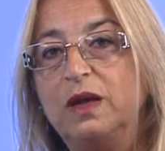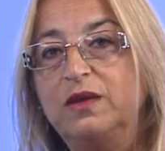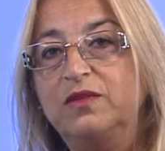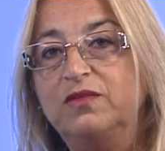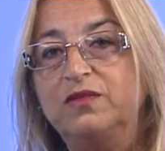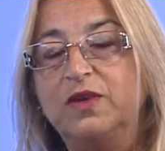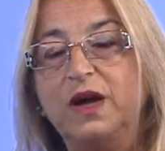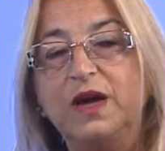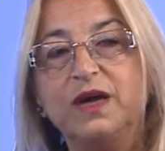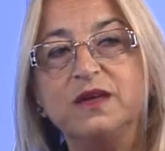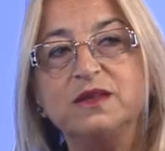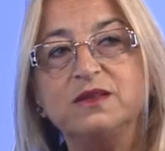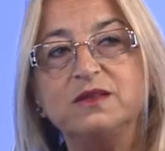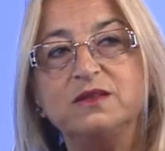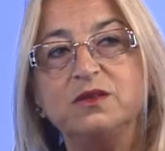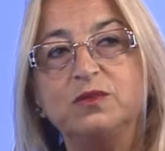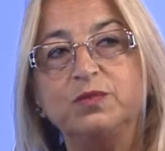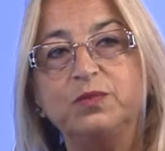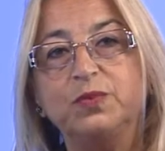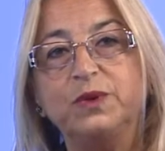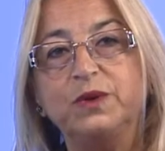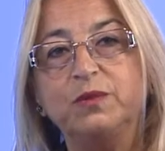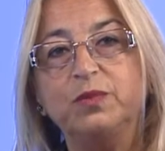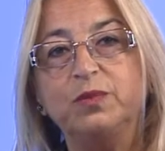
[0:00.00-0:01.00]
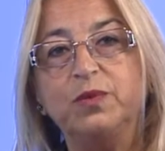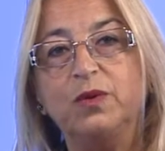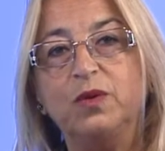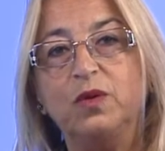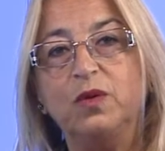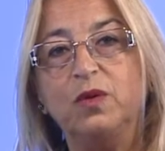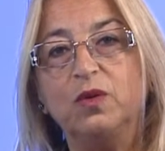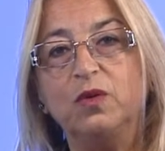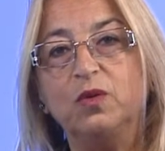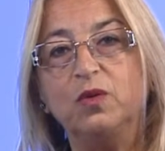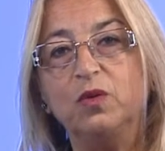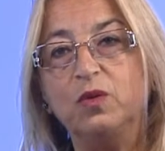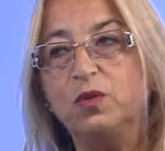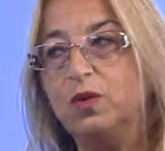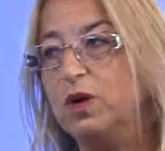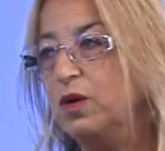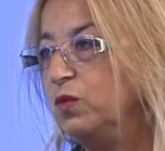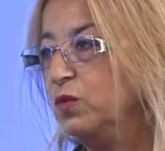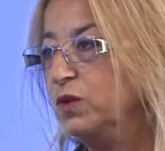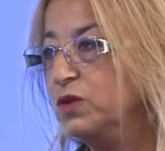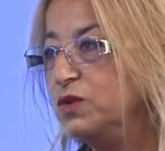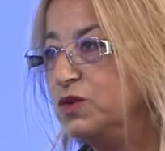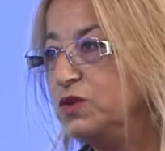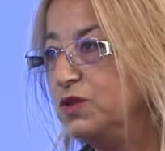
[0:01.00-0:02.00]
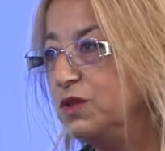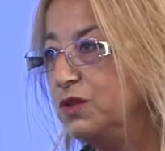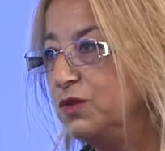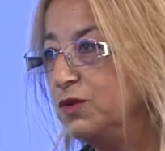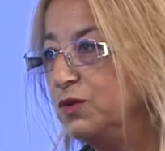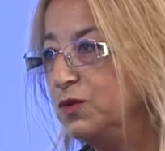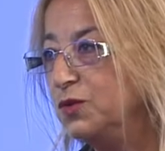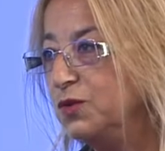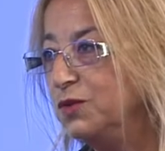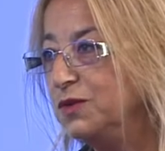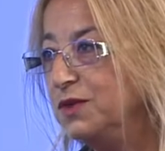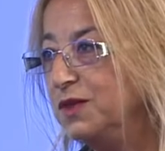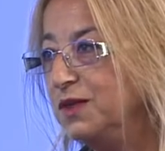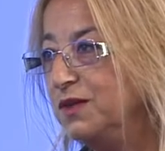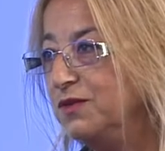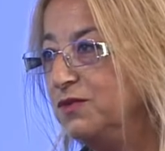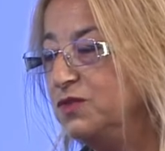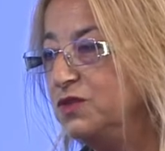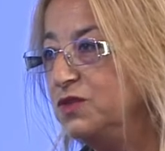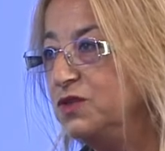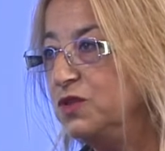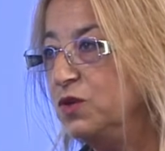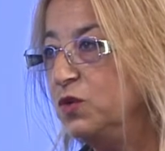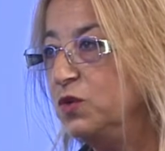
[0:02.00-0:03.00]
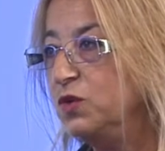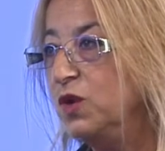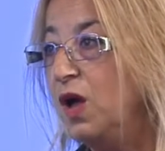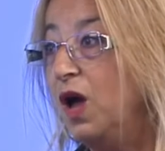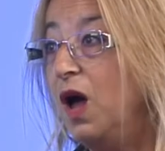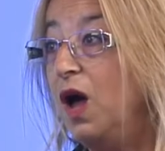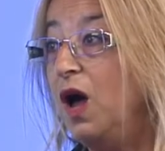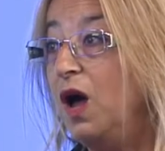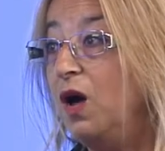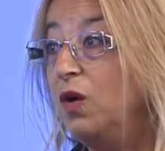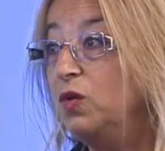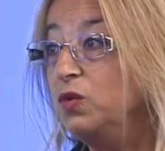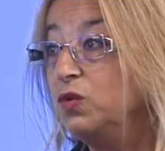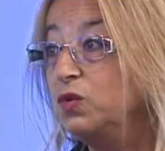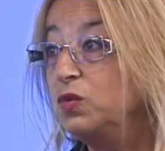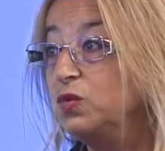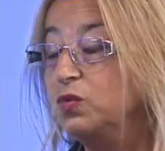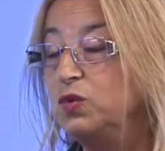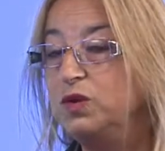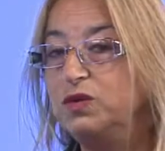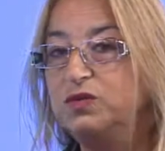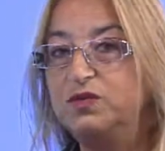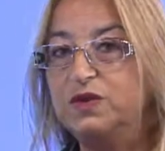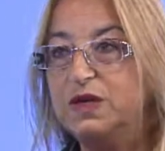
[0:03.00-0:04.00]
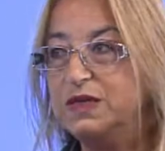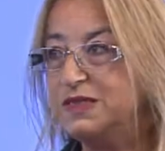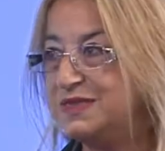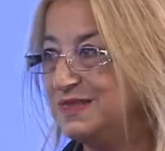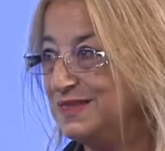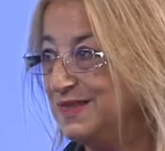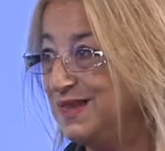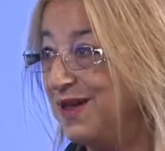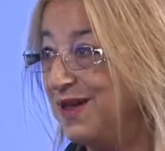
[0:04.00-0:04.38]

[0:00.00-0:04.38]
advise the people who are watching to your television how to invest